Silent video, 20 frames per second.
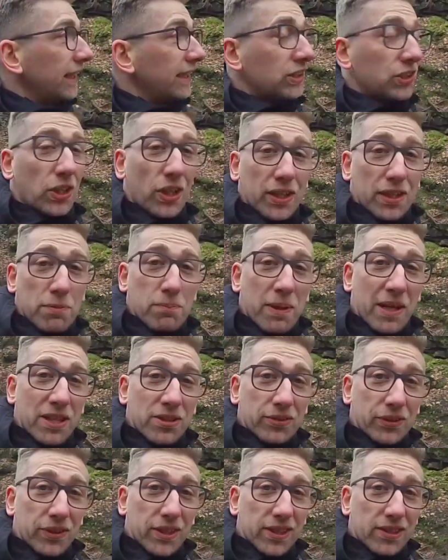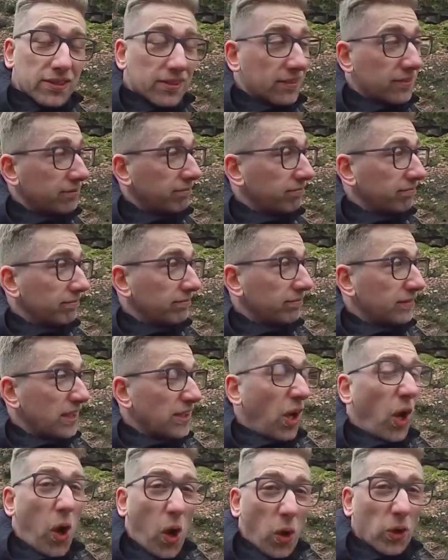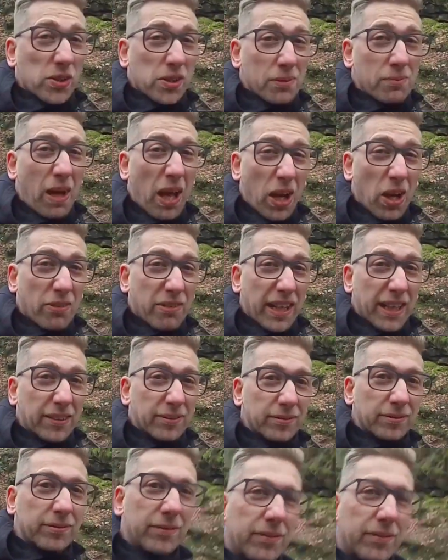enjoying the peacefulness. Awesome, I love it.